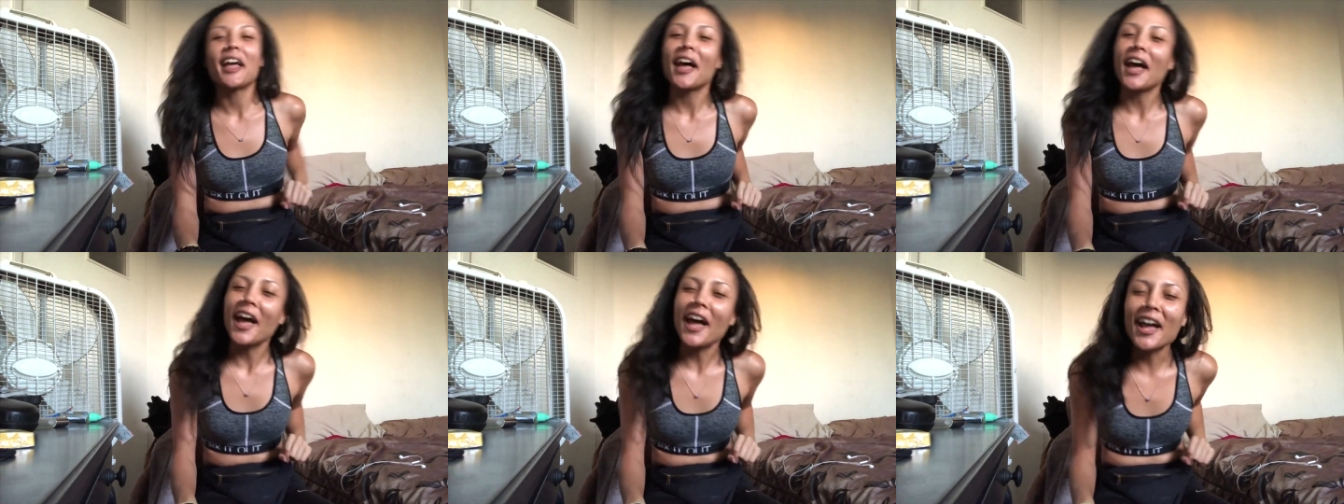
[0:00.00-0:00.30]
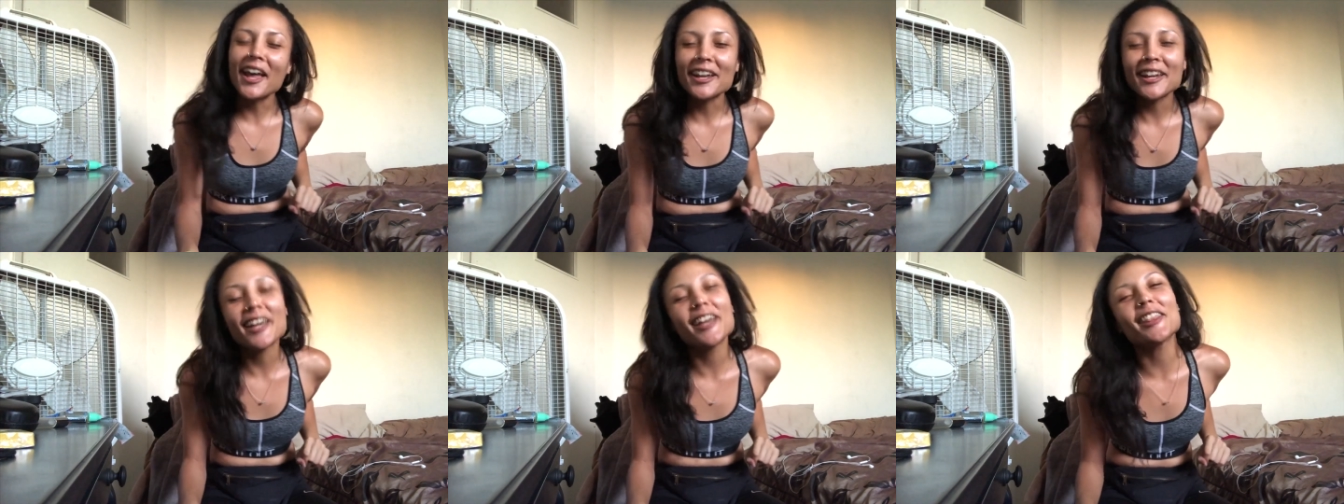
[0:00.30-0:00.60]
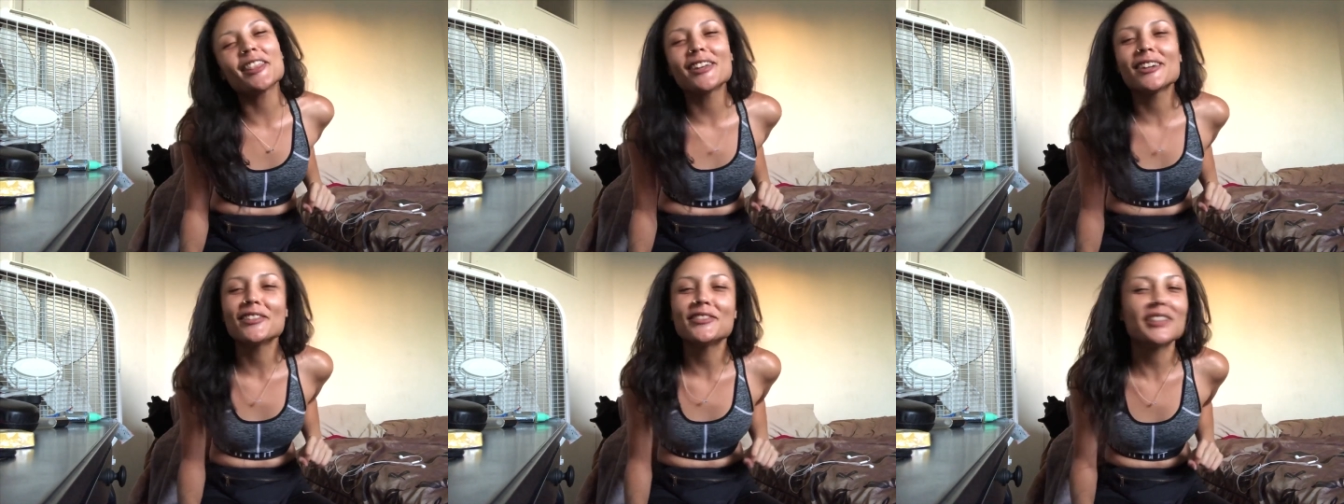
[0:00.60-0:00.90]

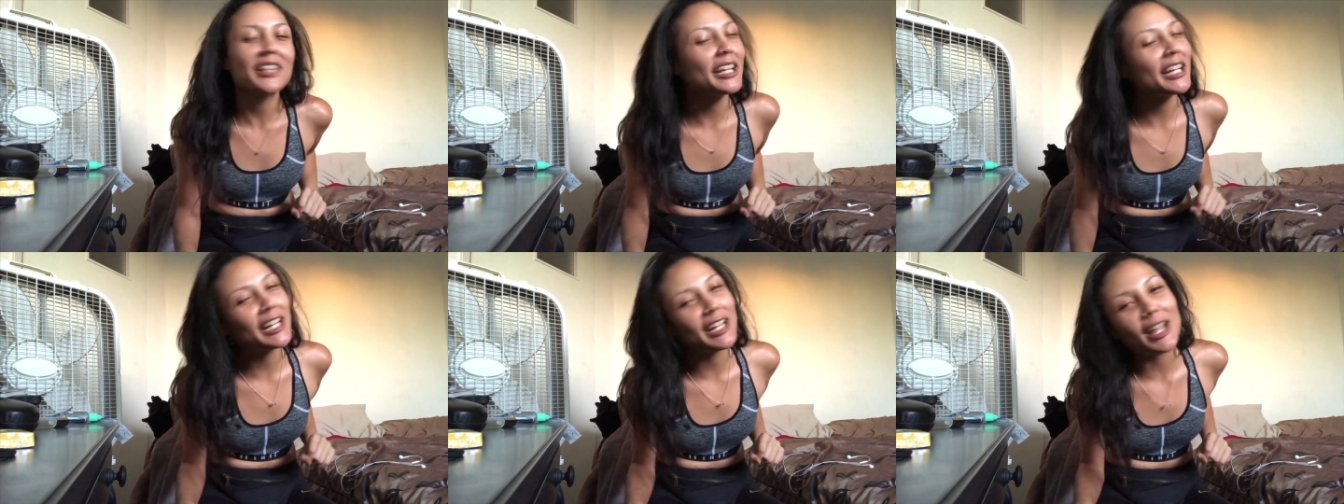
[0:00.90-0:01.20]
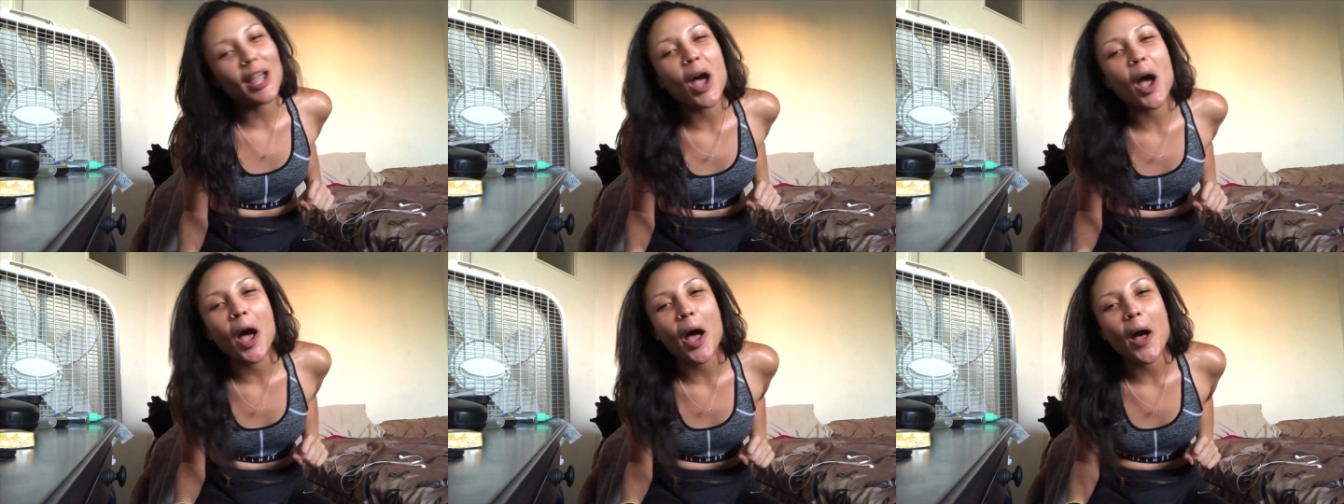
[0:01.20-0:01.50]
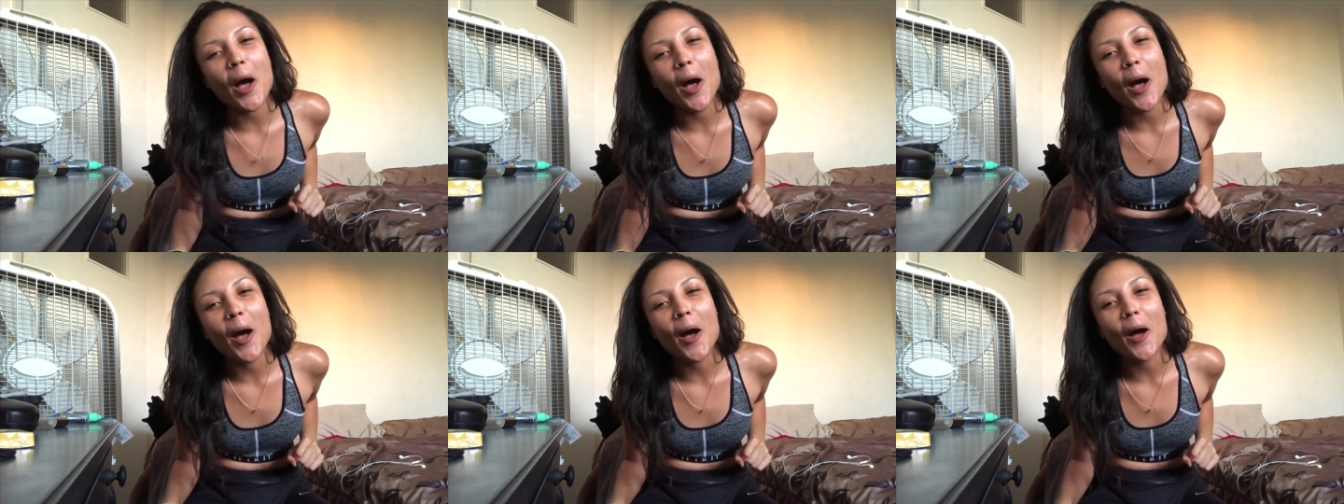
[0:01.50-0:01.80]
another
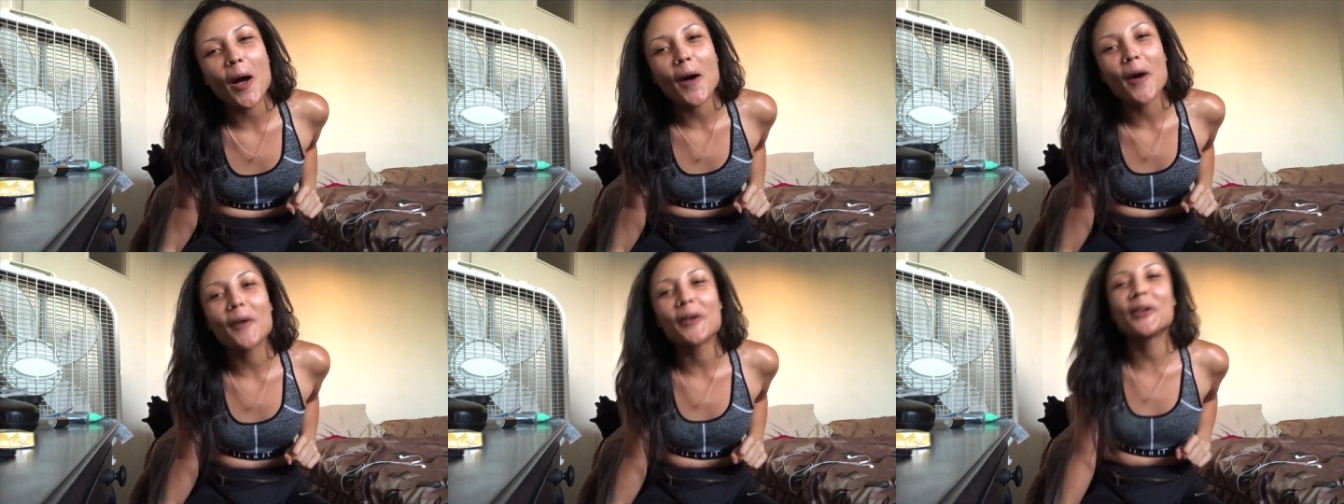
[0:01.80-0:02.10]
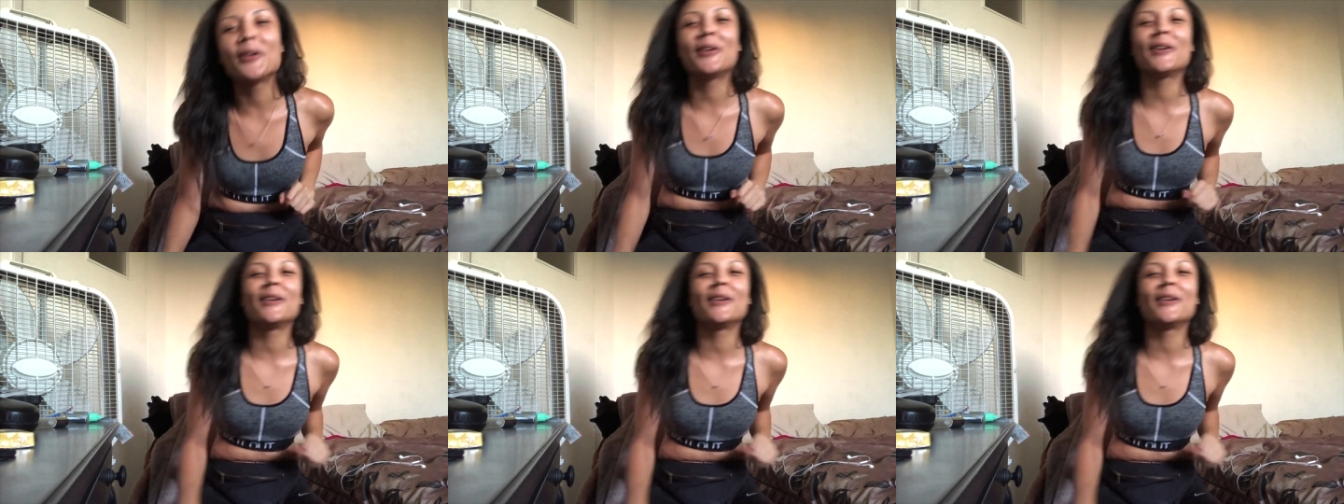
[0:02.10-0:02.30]
video.